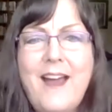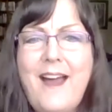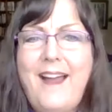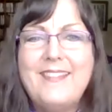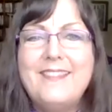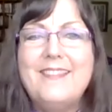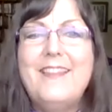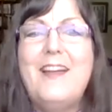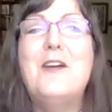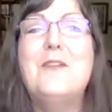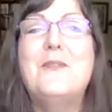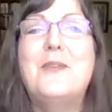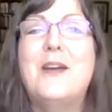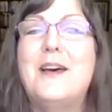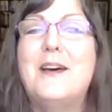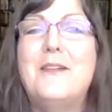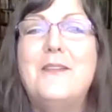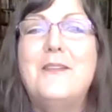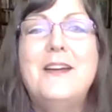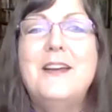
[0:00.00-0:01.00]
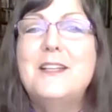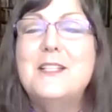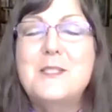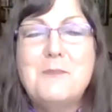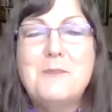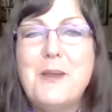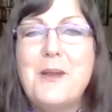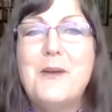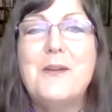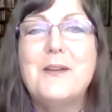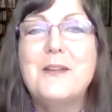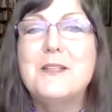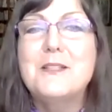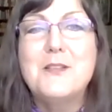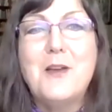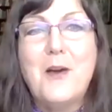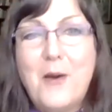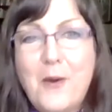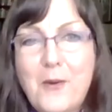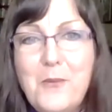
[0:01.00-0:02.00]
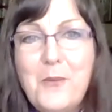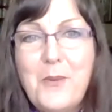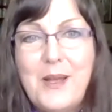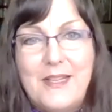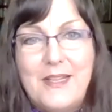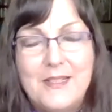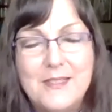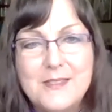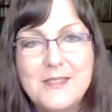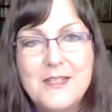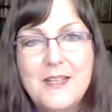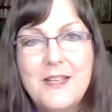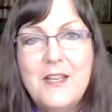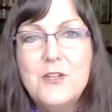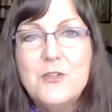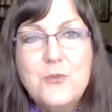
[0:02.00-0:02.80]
I love how Spirit is always